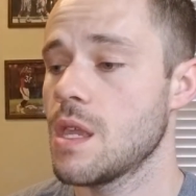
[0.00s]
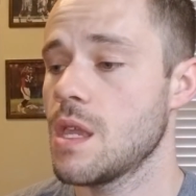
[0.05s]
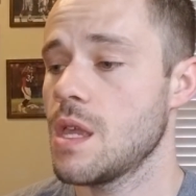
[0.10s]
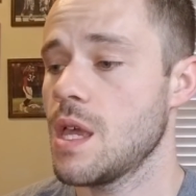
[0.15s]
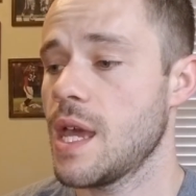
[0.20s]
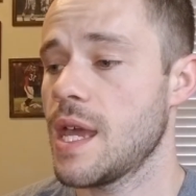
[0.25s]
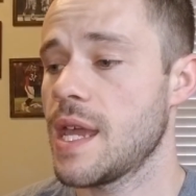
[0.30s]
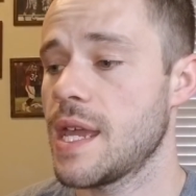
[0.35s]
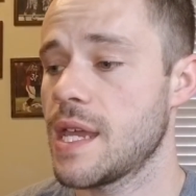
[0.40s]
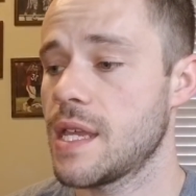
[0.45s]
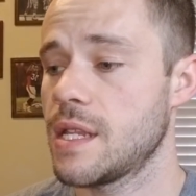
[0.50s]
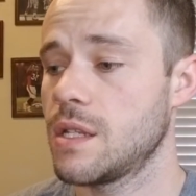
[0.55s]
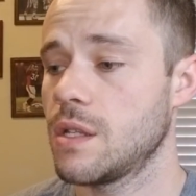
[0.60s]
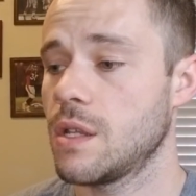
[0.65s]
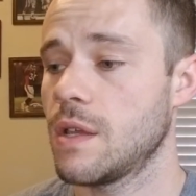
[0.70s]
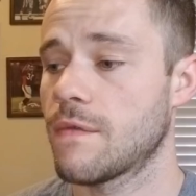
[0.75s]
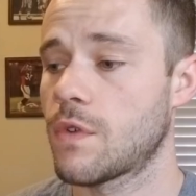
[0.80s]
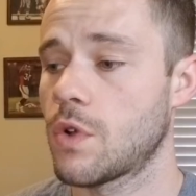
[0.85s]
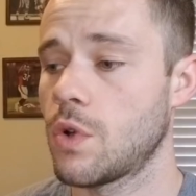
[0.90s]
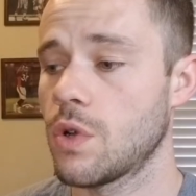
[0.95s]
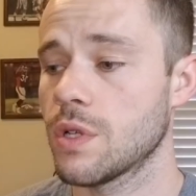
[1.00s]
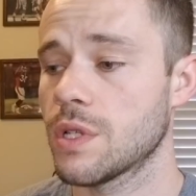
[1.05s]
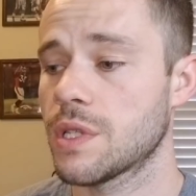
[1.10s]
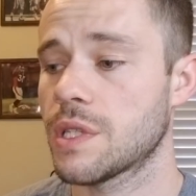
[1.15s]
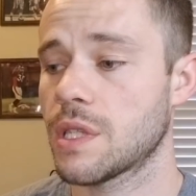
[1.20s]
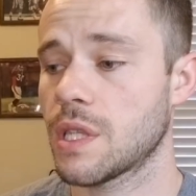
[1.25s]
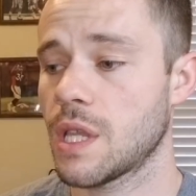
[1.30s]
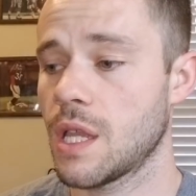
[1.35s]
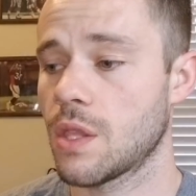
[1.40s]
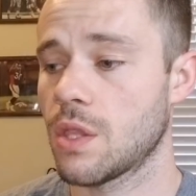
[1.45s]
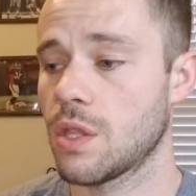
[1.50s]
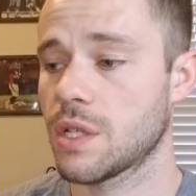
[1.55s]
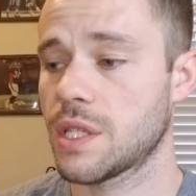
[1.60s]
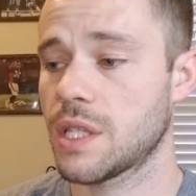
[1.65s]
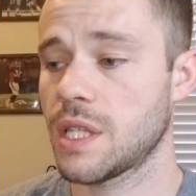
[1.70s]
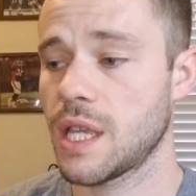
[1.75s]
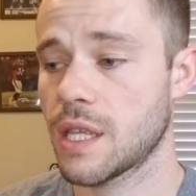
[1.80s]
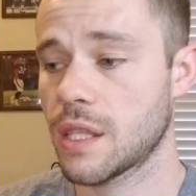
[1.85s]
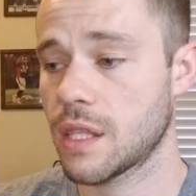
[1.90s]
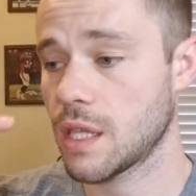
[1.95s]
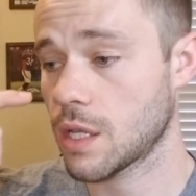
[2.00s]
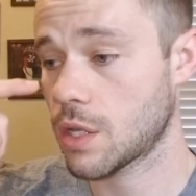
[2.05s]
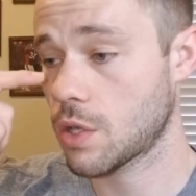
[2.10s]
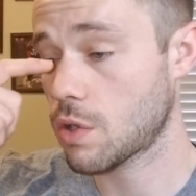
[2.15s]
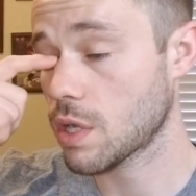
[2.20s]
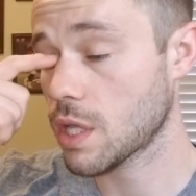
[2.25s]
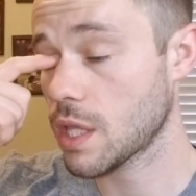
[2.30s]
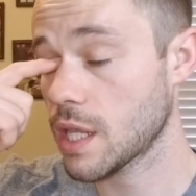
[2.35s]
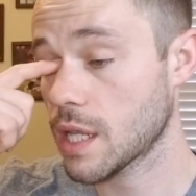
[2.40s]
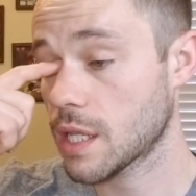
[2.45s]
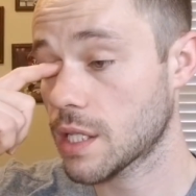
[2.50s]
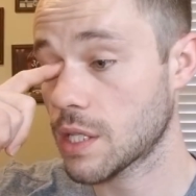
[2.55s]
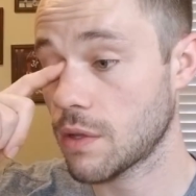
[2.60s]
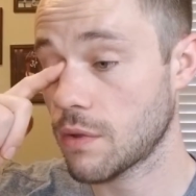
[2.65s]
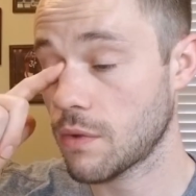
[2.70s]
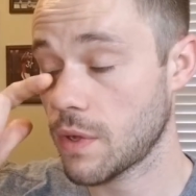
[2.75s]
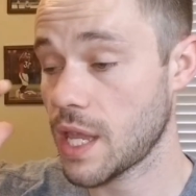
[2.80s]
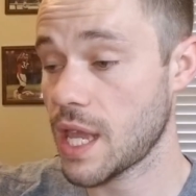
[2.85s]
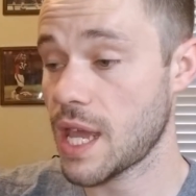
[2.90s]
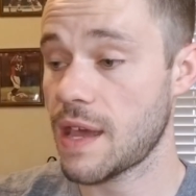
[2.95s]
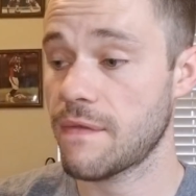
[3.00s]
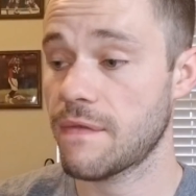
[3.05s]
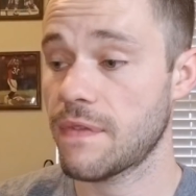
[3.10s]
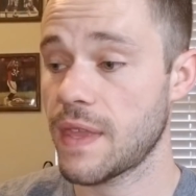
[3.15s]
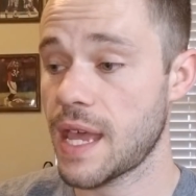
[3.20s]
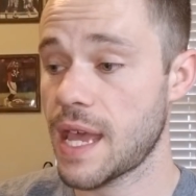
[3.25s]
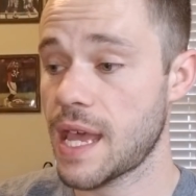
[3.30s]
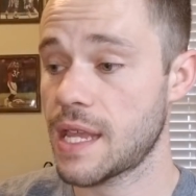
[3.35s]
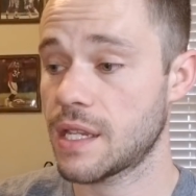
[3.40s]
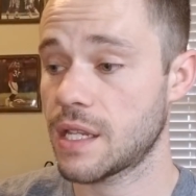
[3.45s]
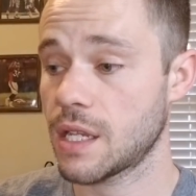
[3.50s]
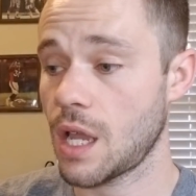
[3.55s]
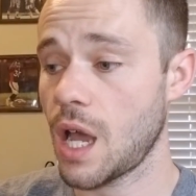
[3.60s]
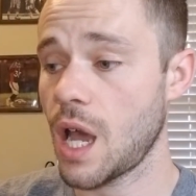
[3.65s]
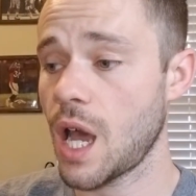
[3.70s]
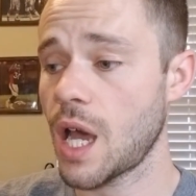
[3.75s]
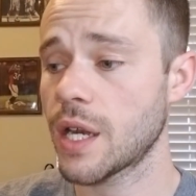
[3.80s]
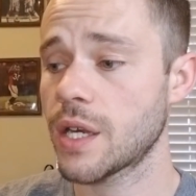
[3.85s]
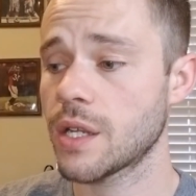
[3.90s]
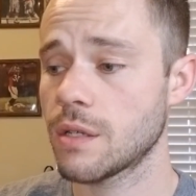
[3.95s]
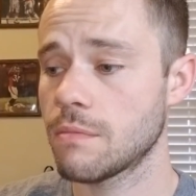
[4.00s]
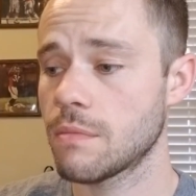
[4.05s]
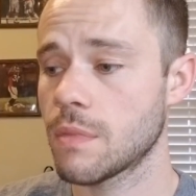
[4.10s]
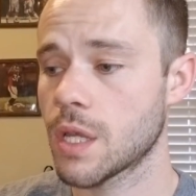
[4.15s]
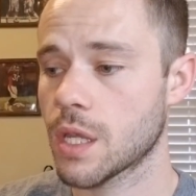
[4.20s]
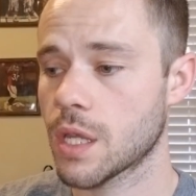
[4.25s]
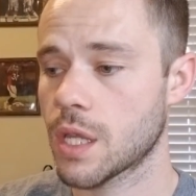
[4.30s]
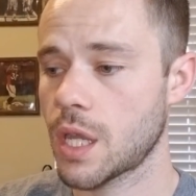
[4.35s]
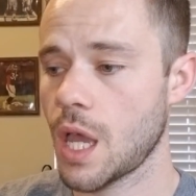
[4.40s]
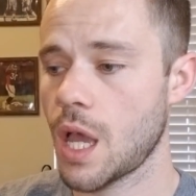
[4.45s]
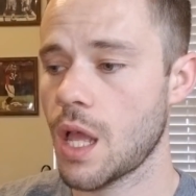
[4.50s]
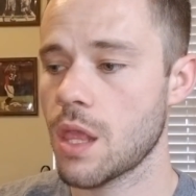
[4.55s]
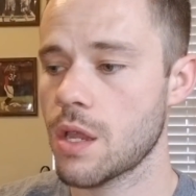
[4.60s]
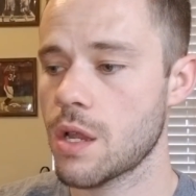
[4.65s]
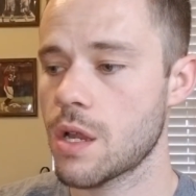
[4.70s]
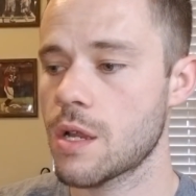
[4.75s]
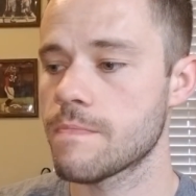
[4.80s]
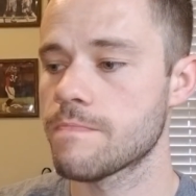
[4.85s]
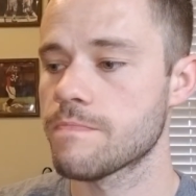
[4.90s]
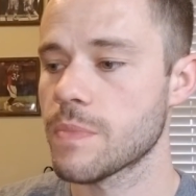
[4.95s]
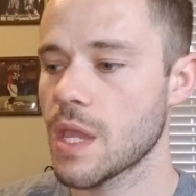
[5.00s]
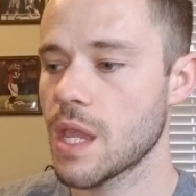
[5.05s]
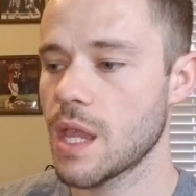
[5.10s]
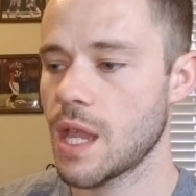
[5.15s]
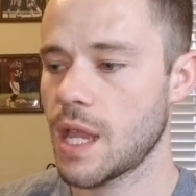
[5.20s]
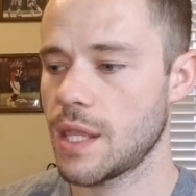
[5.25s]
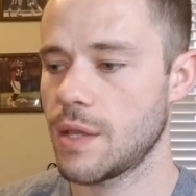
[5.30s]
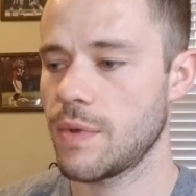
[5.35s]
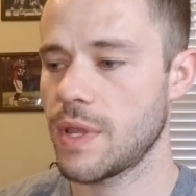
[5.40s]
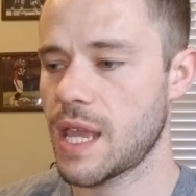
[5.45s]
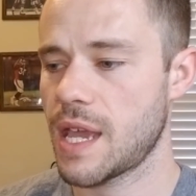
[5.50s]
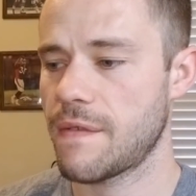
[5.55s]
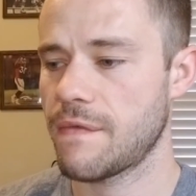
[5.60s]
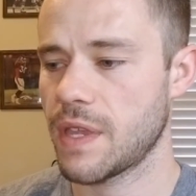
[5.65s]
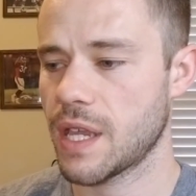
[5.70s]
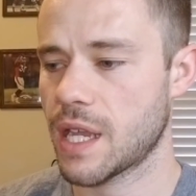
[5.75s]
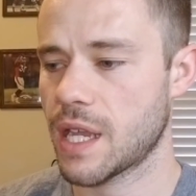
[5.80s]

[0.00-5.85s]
And of course, it looks like the acrylic, so we have that autumn color, and then we have that